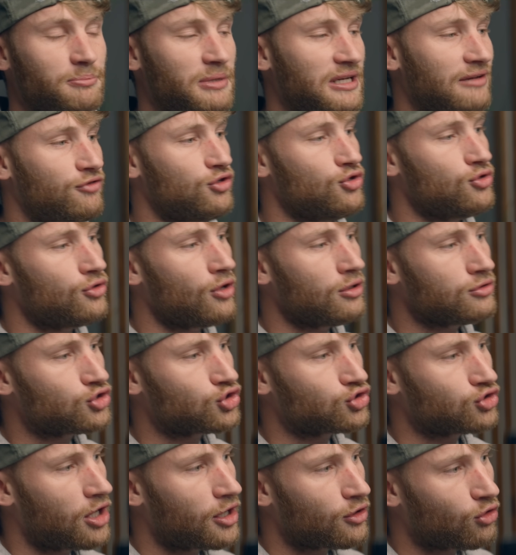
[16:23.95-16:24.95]
But if you don't
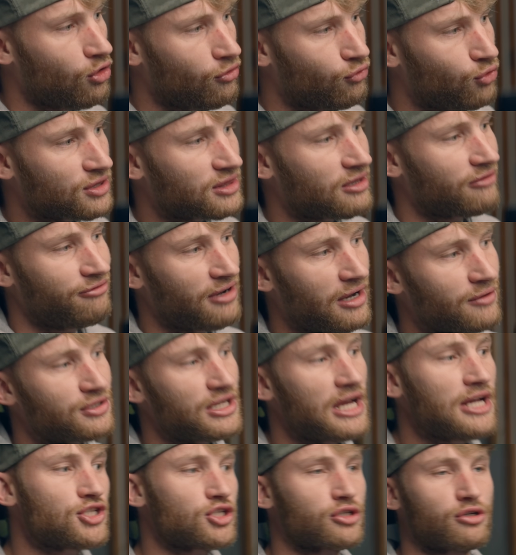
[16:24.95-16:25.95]
start off with the
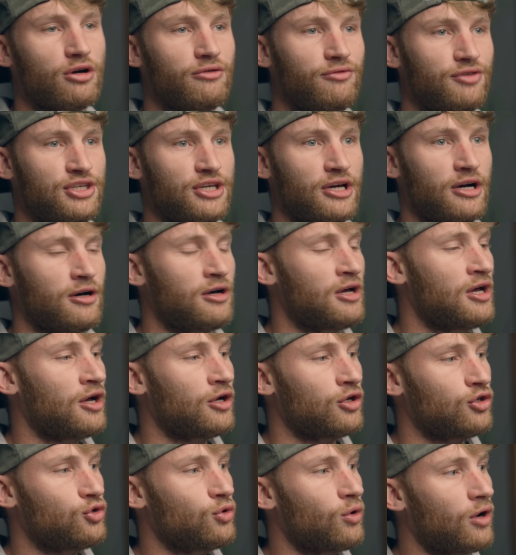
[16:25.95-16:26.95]
foundation over here,
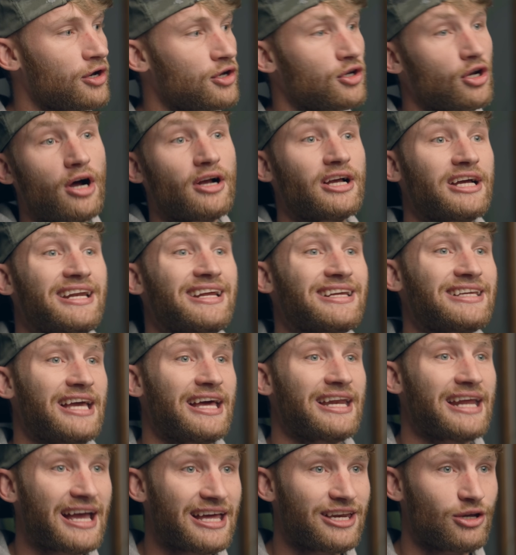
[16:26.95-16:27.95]
you are not going to
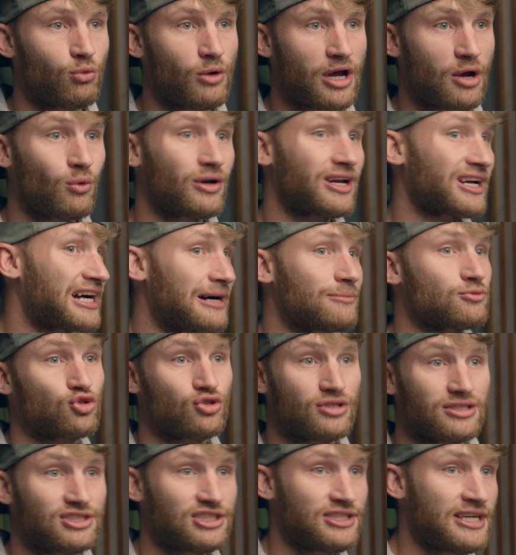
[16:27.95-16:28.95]
get anywhere when it comes to
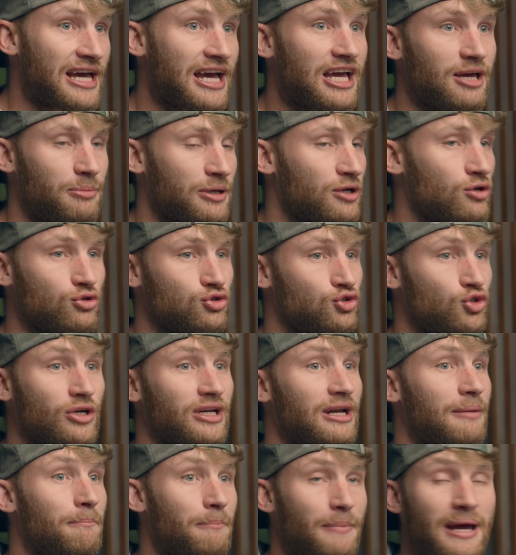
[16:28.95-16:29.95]
the TA because you're
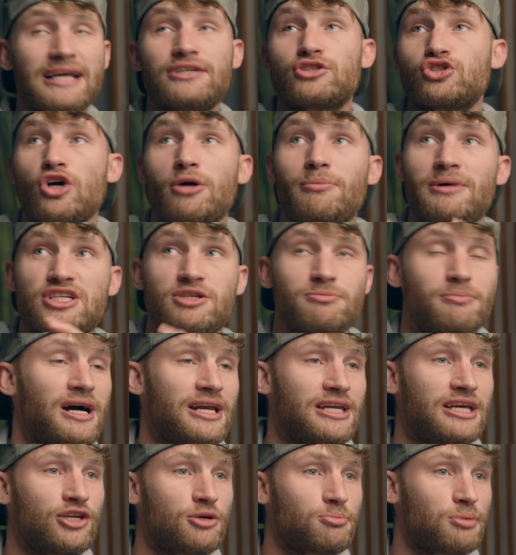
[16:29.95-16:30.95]
going to make so much
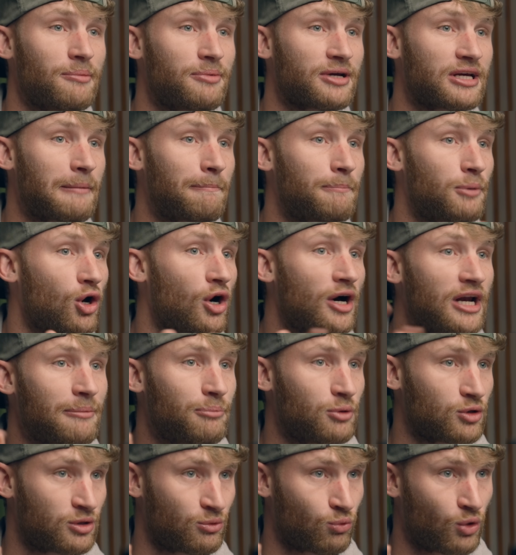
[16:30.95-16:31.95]
money and you're probably going to blow it up
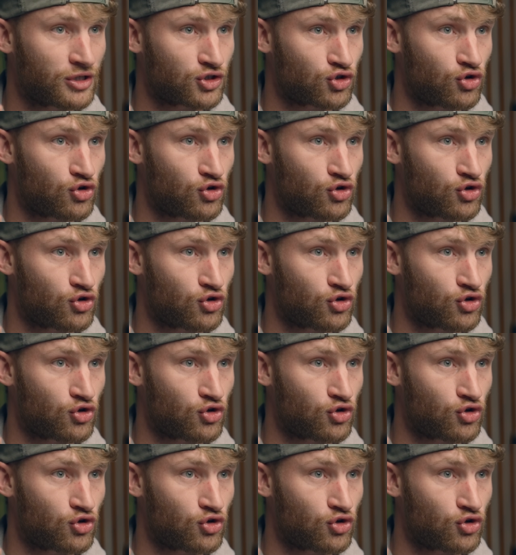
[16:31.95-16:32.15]
within one